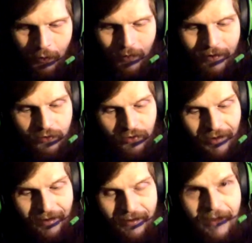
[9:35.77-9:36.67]
We had
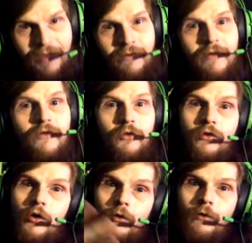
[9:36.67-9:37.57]
Shane Haste, as you
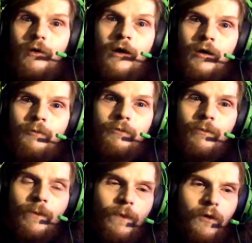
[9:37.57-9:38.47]
know,
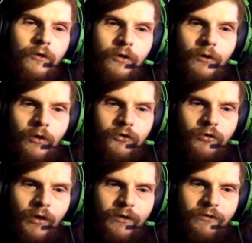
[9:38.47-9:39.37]
good
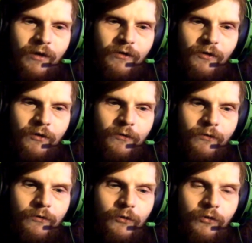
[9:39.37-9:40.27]
Australian wrestler,
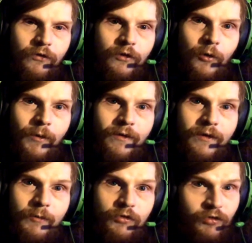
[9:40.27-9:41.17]
used to go by the
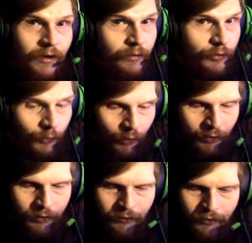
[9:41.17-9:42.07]
name of Shane
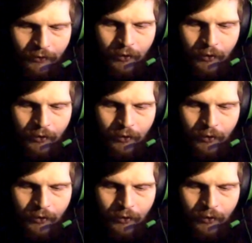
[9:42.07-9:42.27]
Thorne.